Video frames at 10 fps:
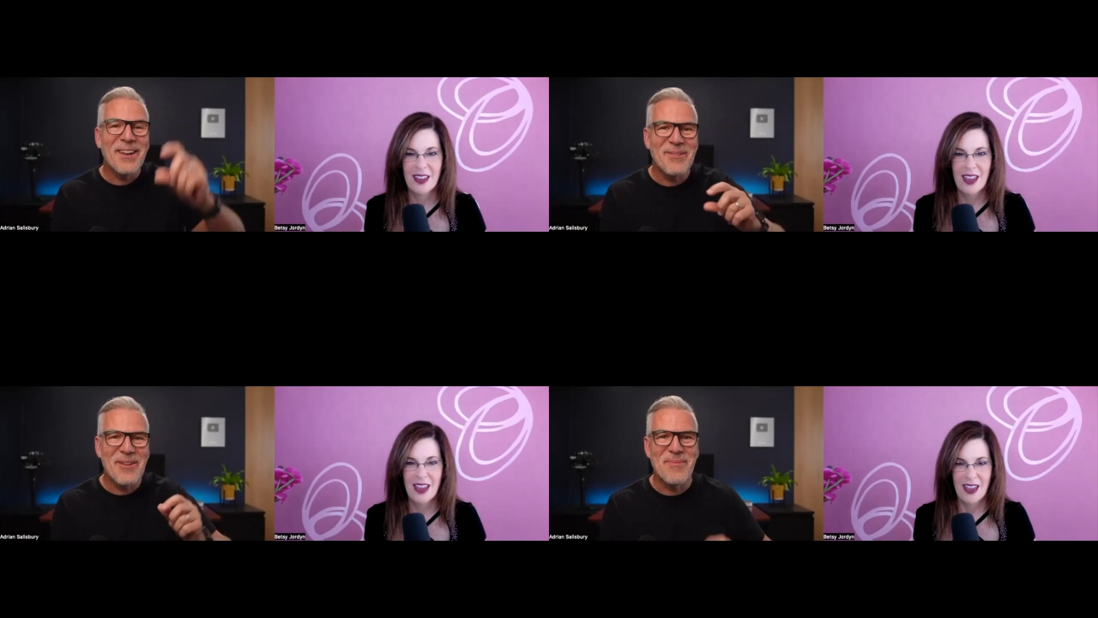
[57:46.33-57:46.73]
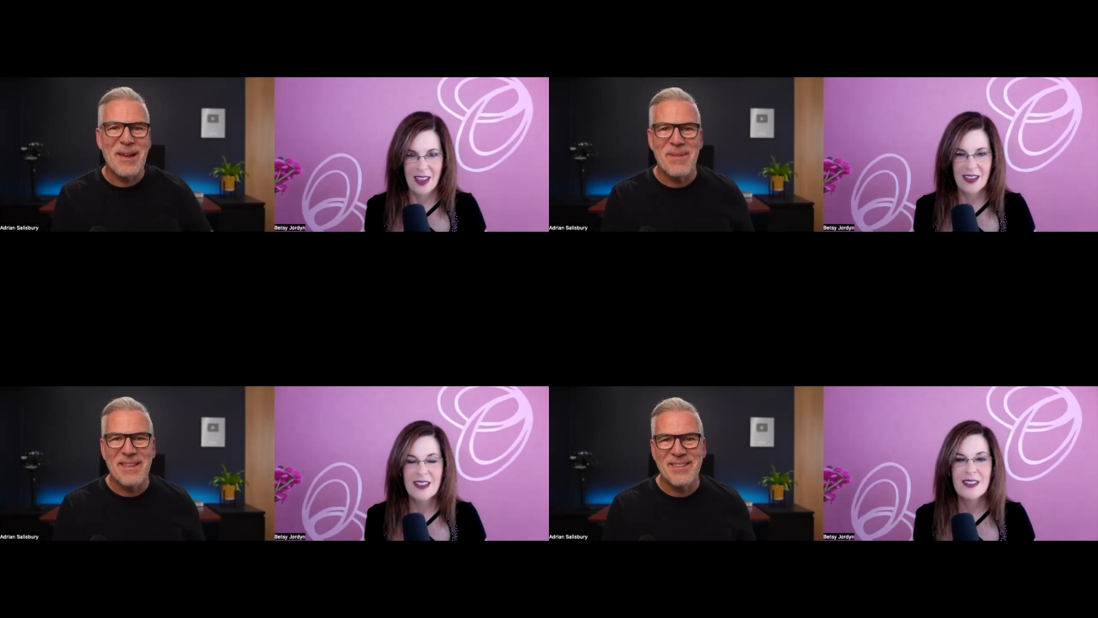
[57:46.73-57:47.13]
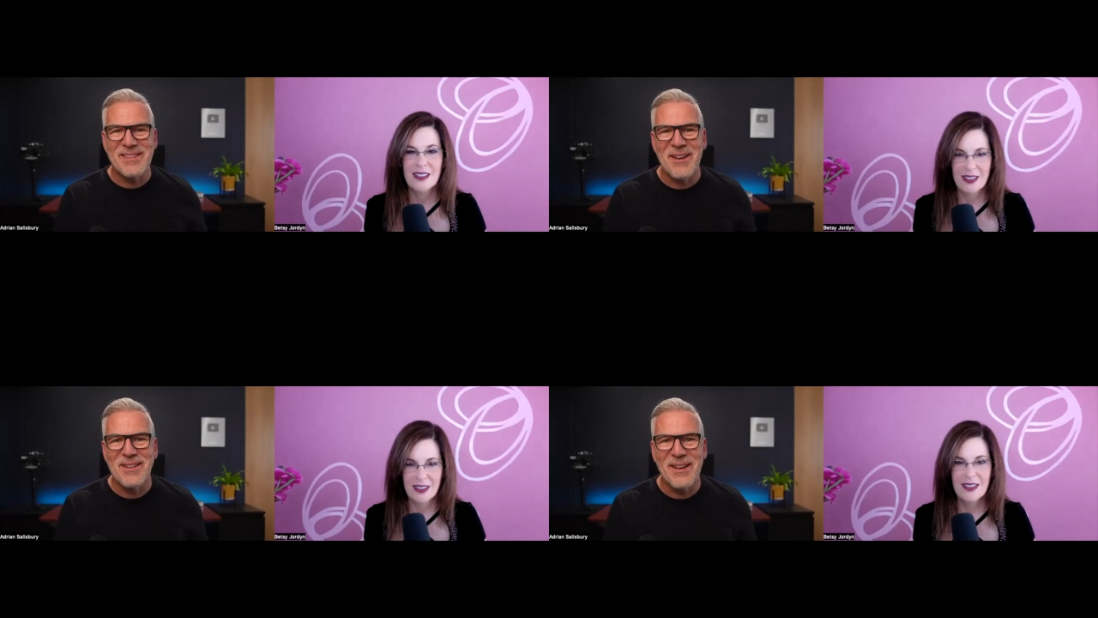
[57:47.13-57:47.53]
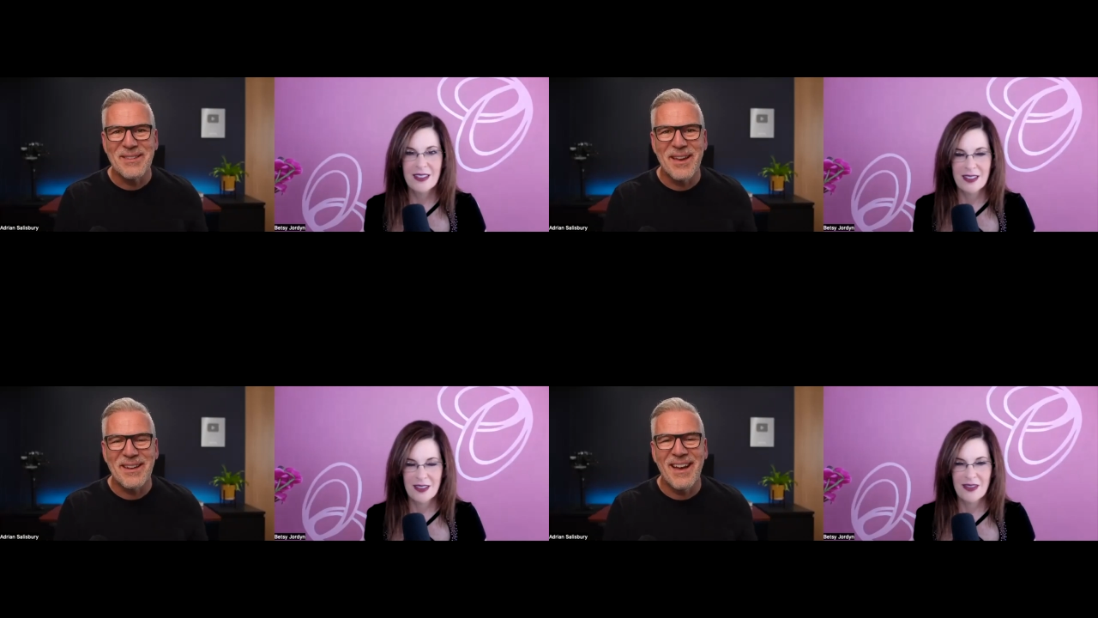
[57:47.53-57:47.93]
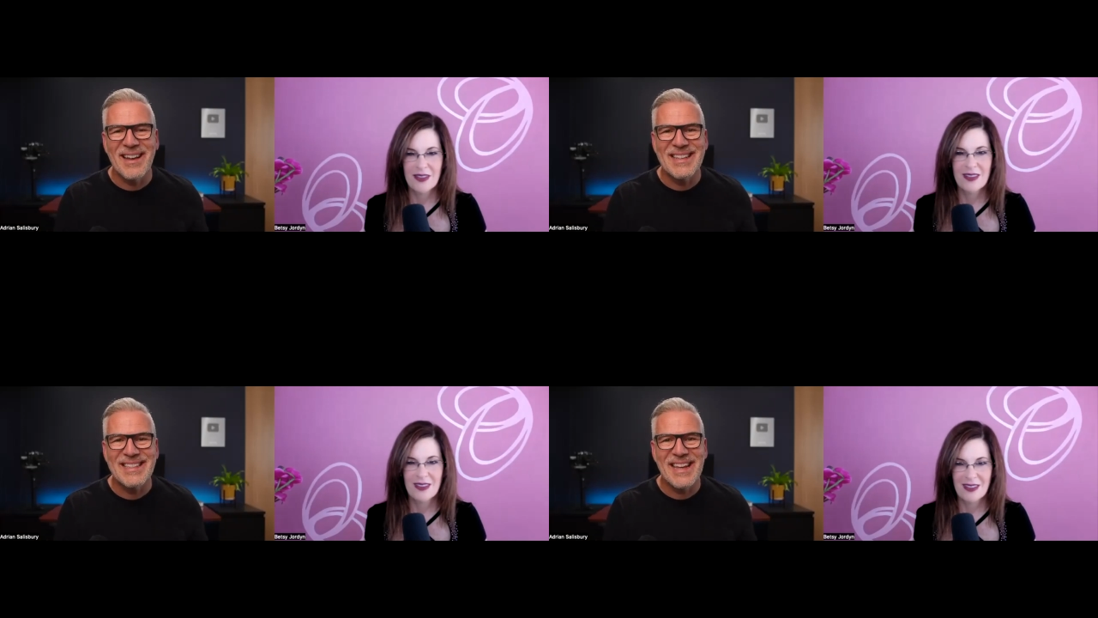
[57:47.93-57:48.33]
Speaker 1: i don't know if maybe in the show notes i,
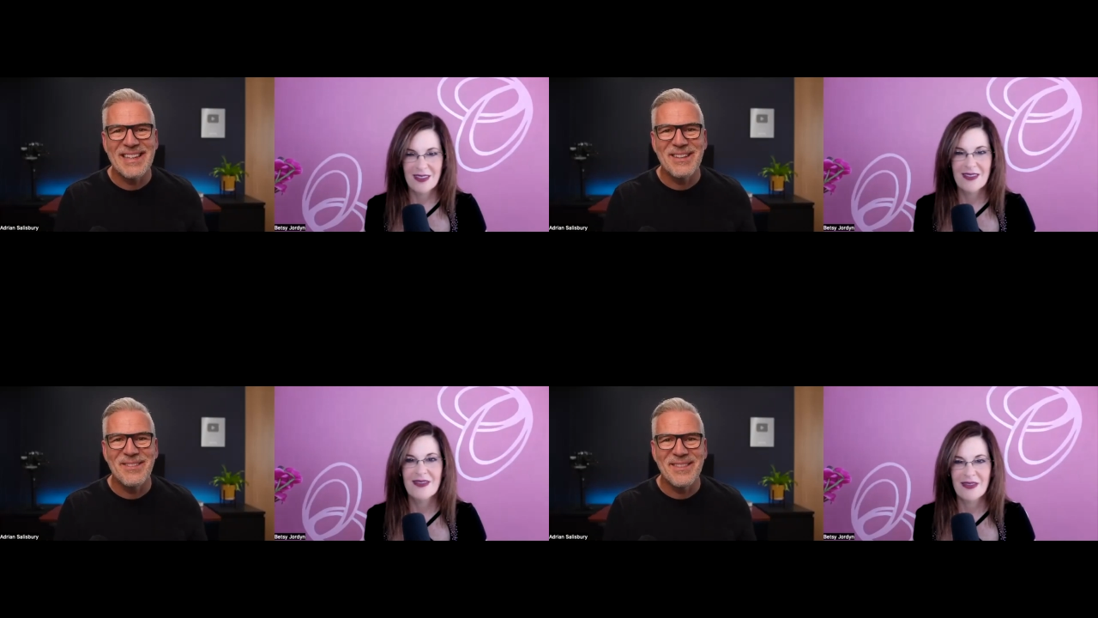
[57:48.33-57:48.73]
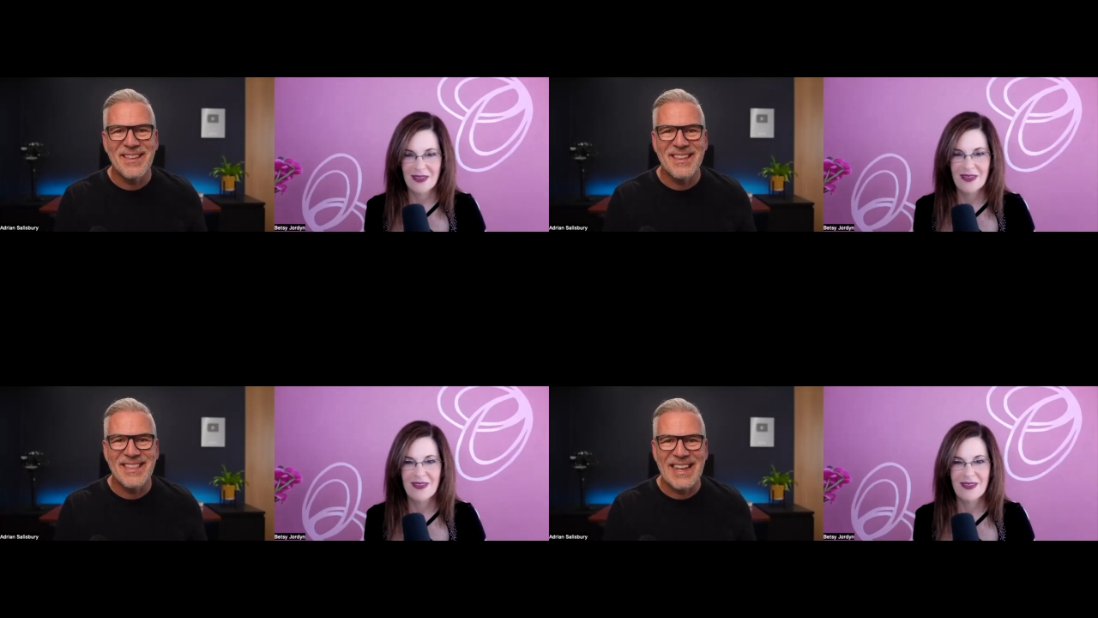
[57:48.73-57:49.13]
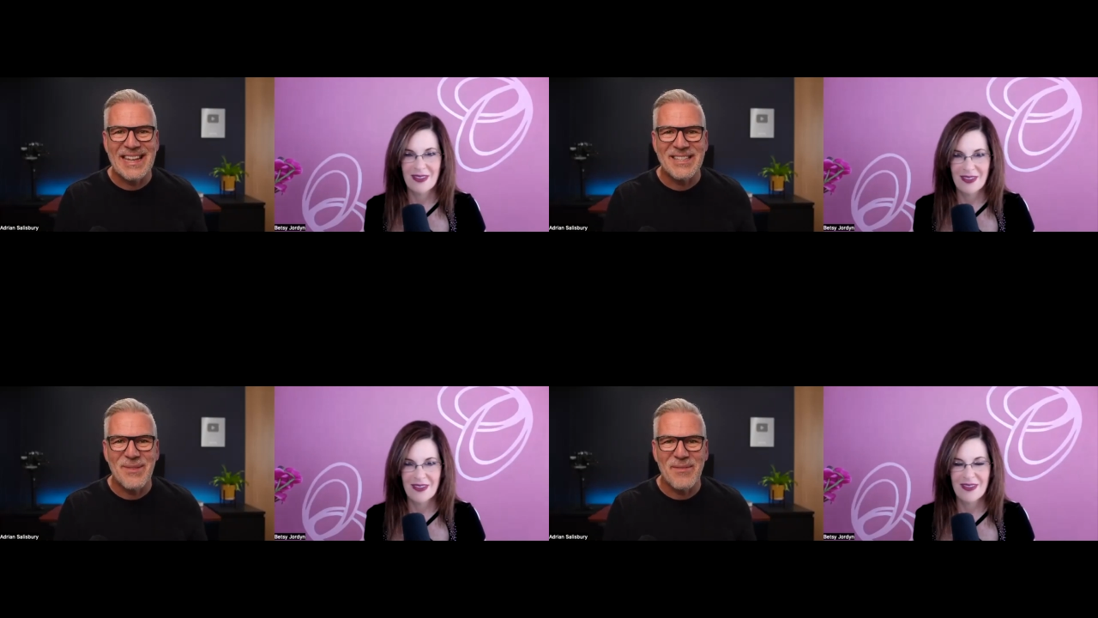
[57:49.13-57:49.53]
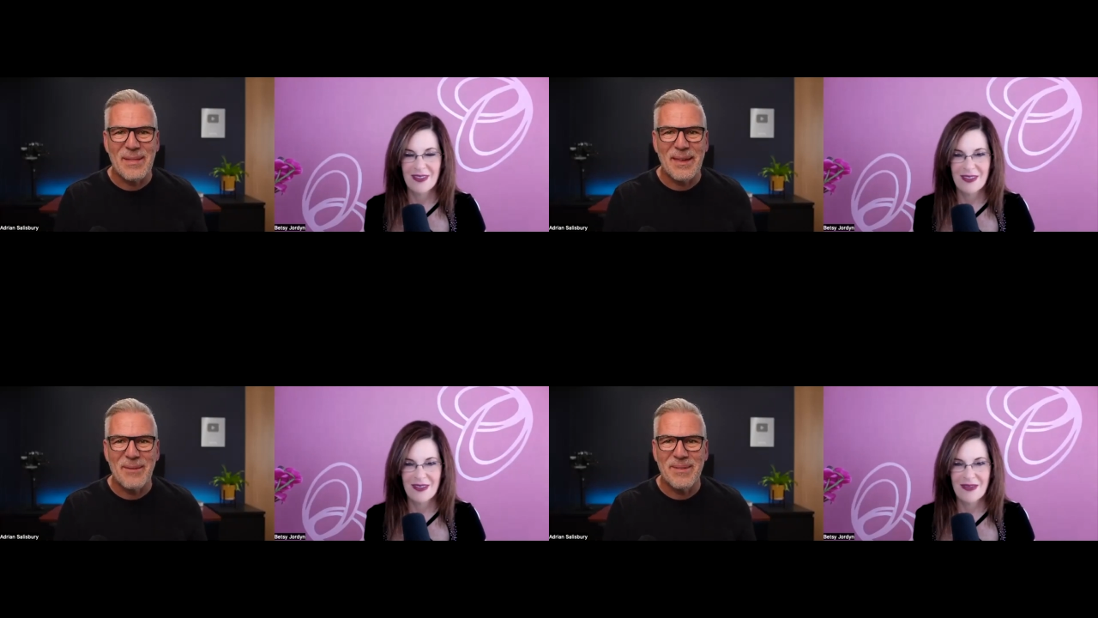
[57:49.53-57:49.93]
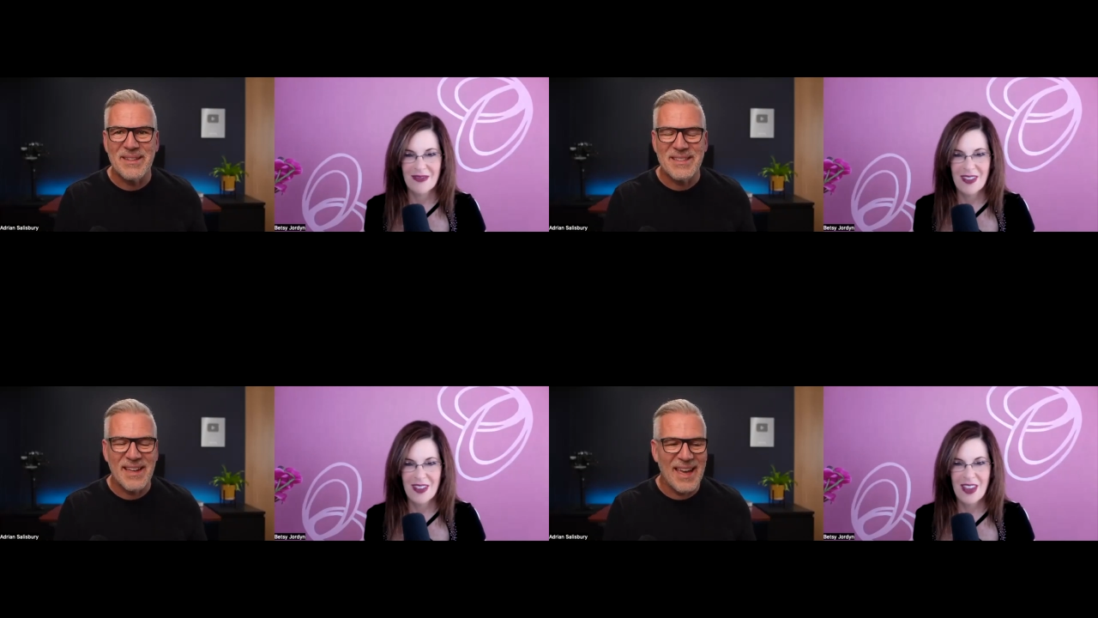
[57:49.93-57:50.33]
I can send you the, the link to everything
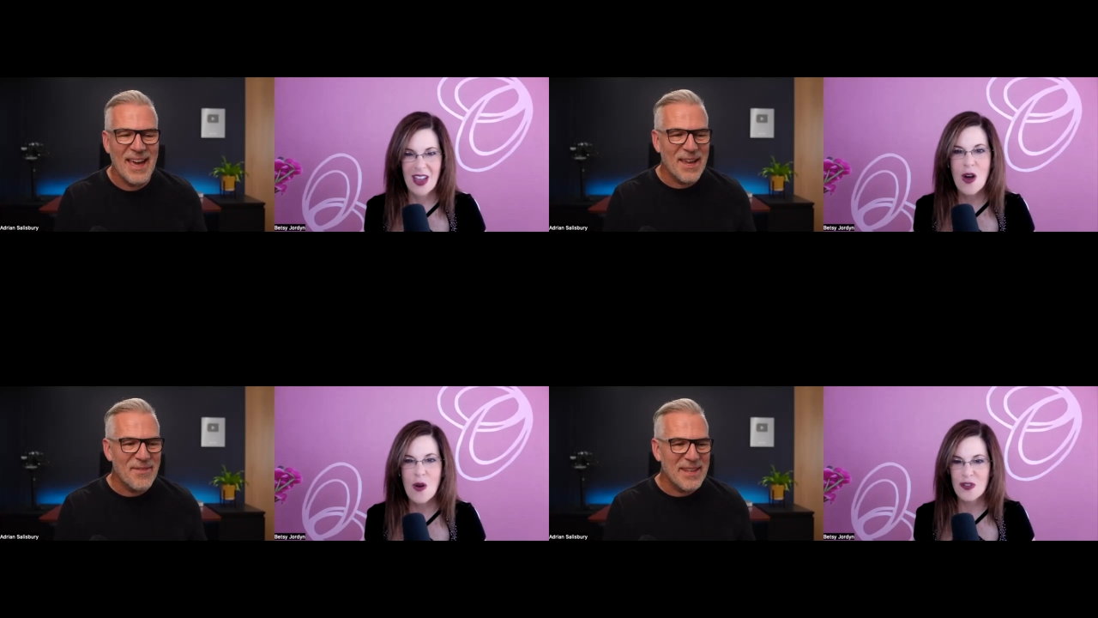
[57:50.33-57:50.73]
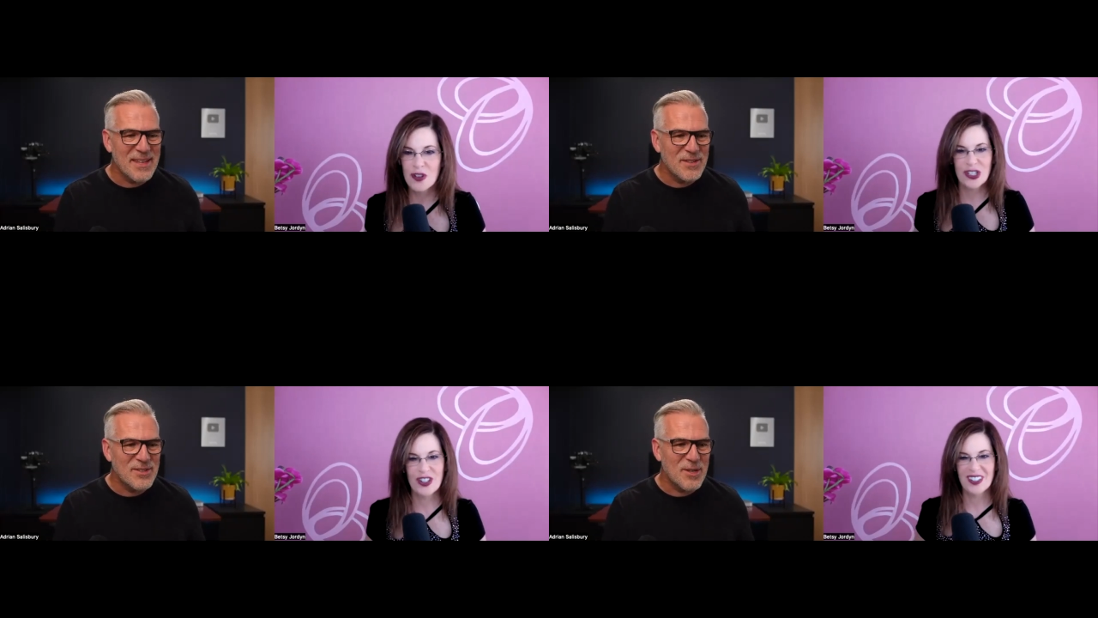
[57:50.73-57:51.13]
but head uh, oh, over to sure.